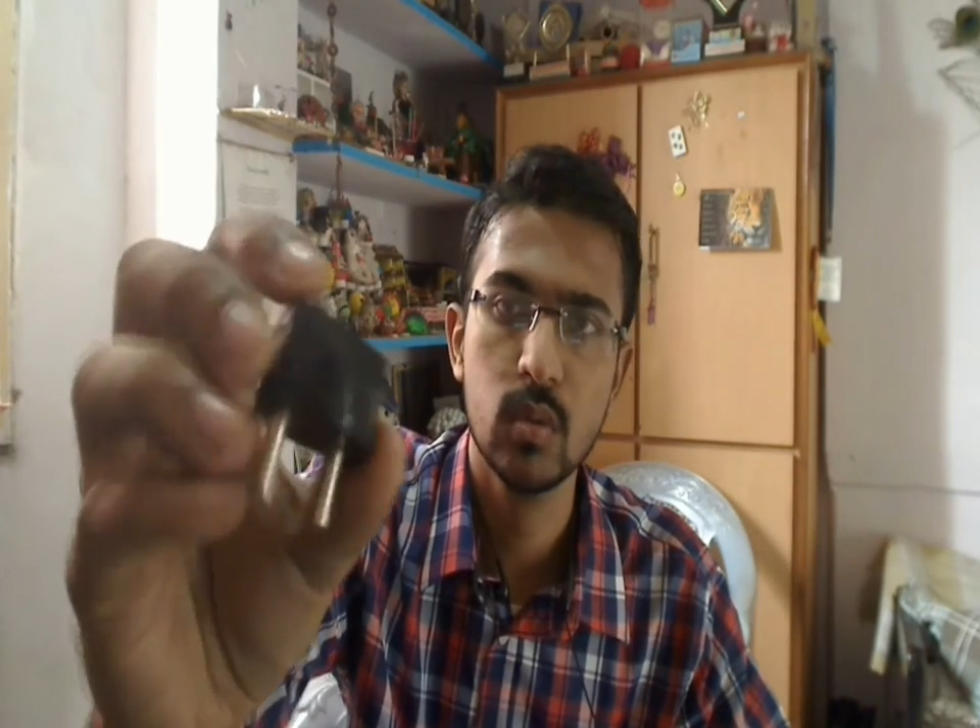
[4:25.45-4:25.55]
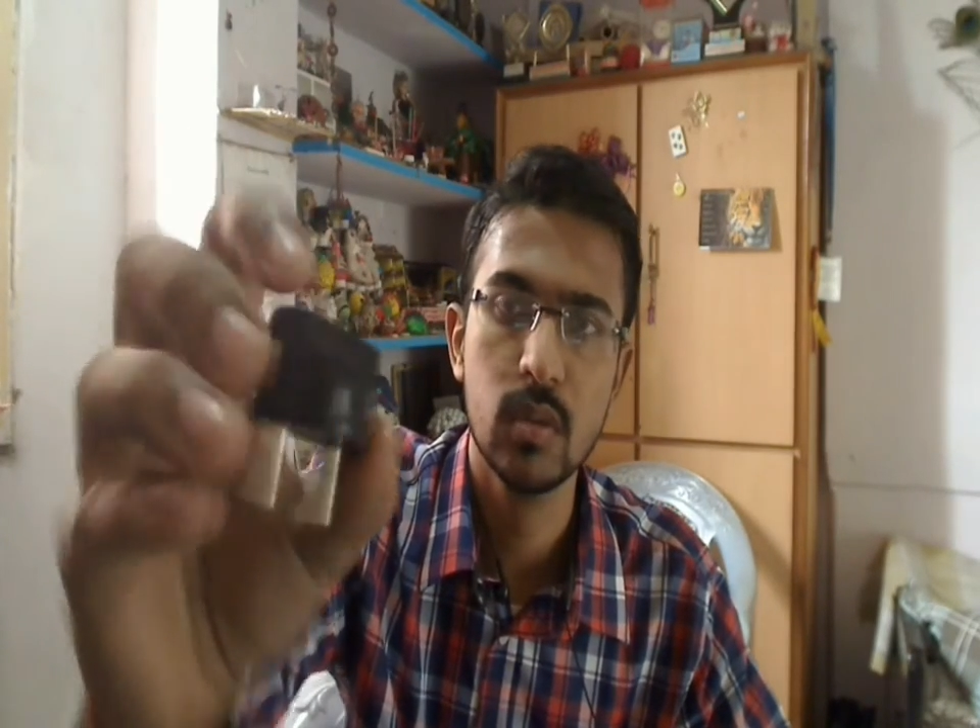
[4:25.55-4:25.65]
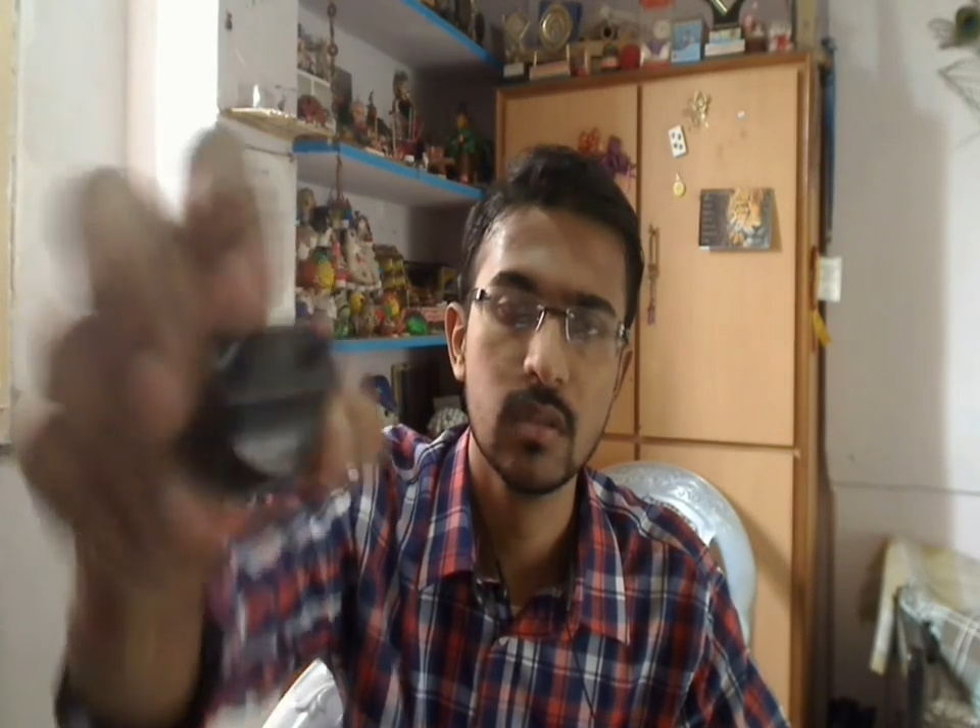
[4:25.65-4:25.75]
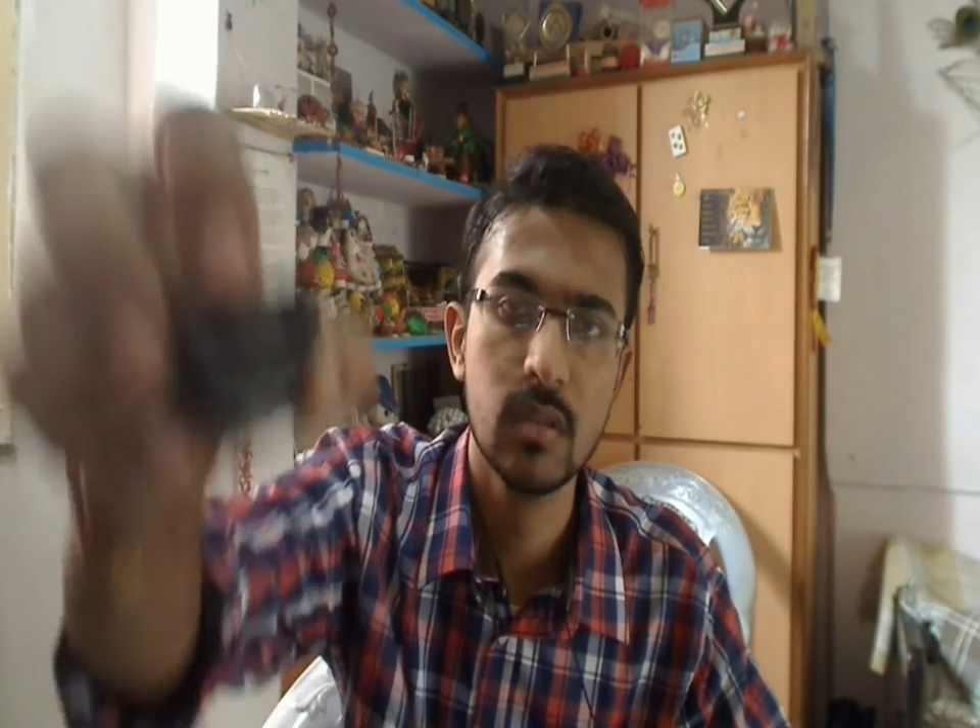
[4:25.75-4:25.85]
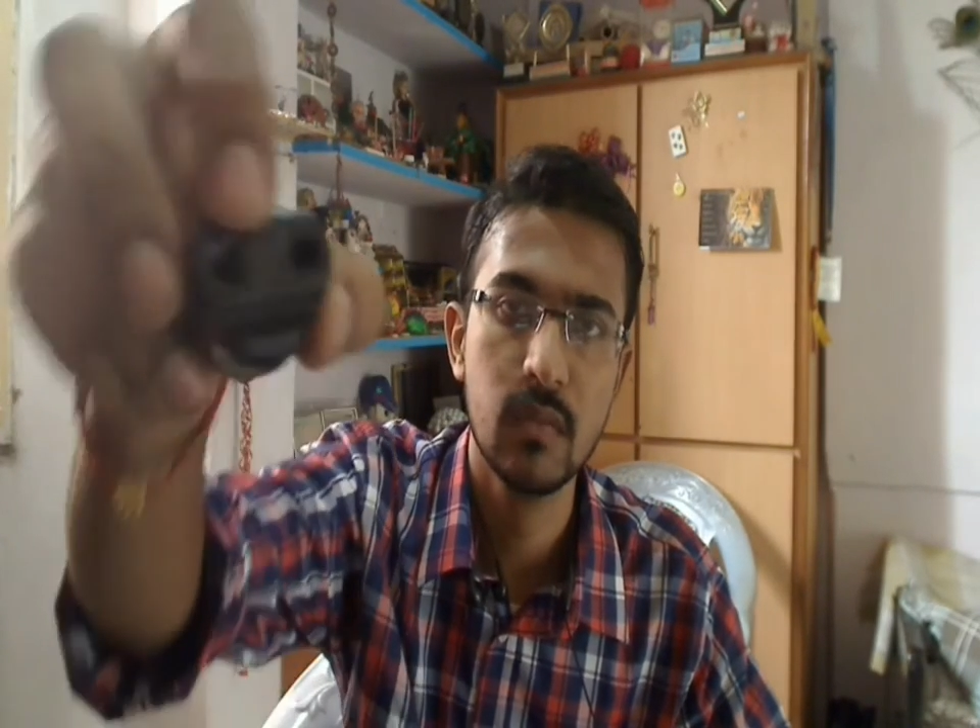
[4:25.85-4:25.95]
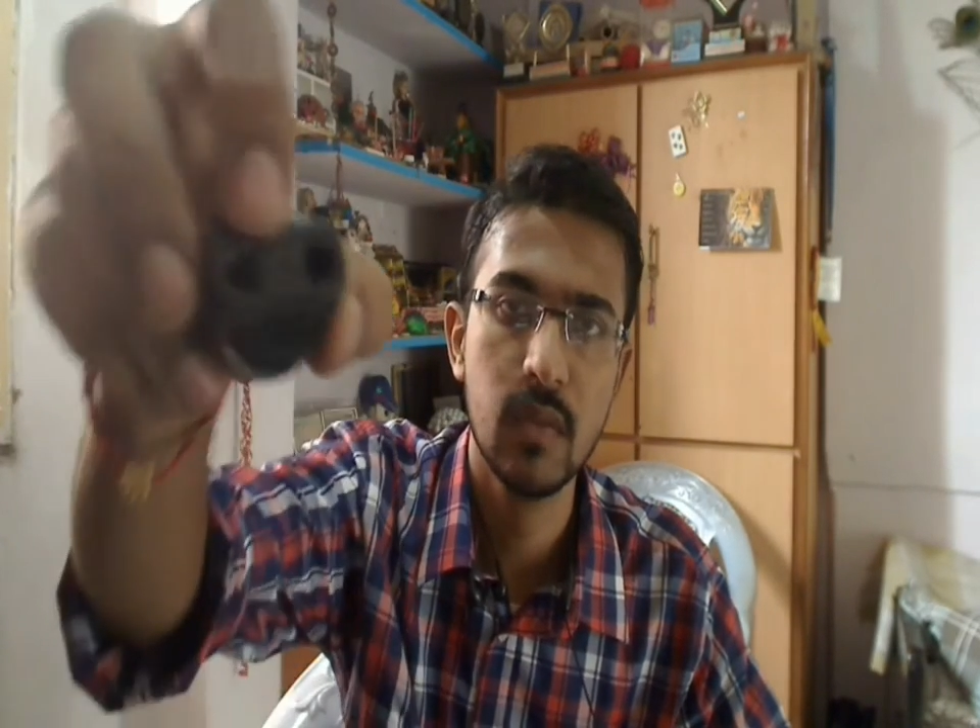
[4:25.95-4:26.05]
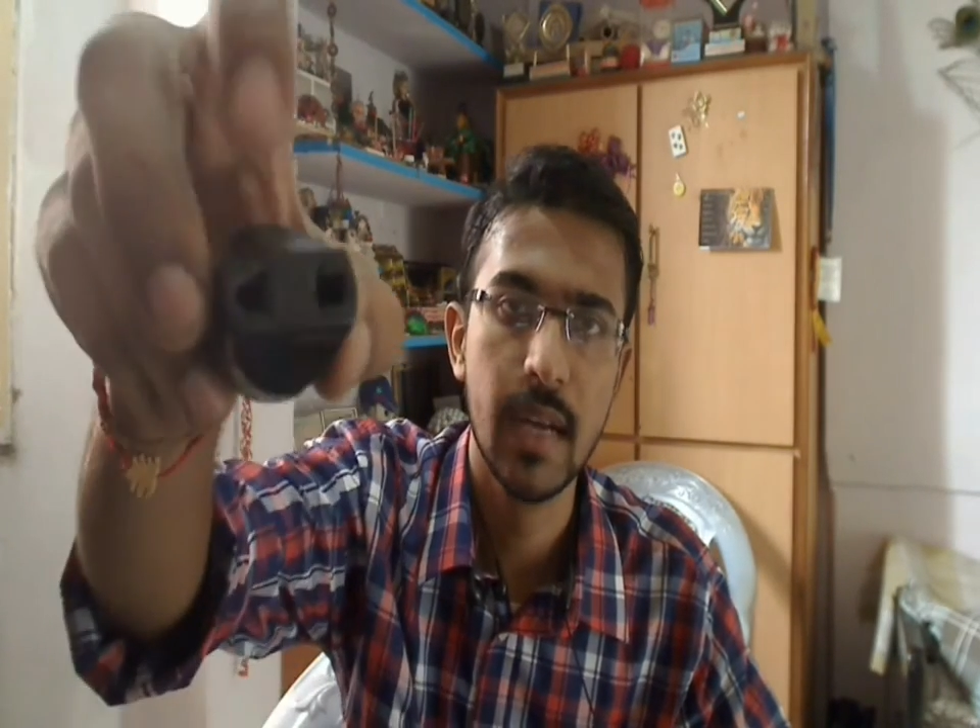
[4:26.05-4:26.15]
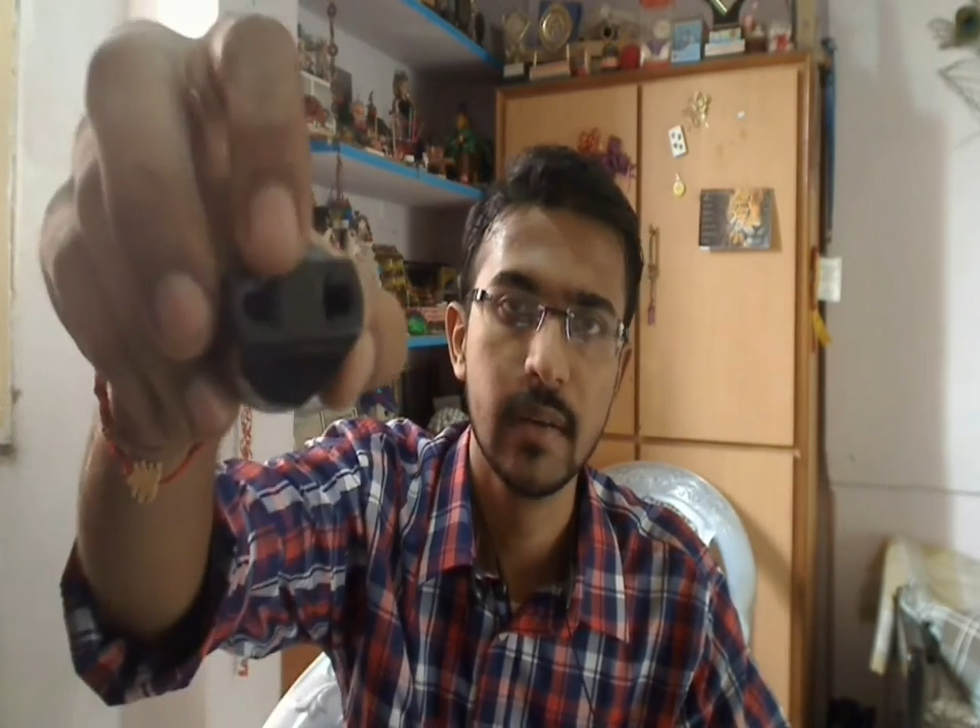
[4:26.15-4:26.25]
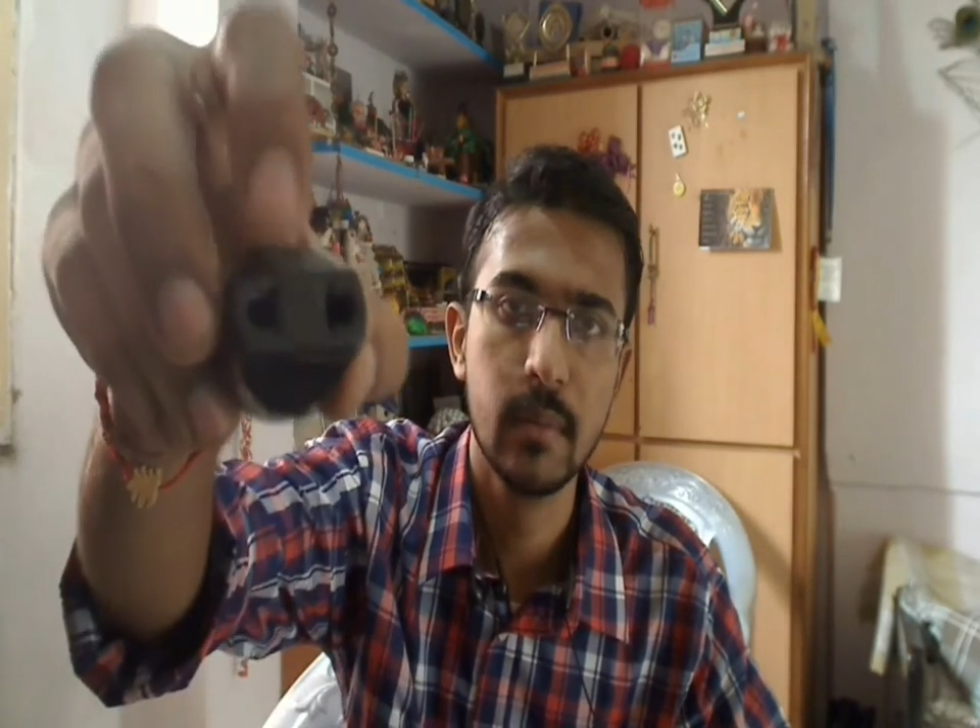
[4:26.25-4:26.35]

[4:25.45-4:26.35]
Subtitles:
this flat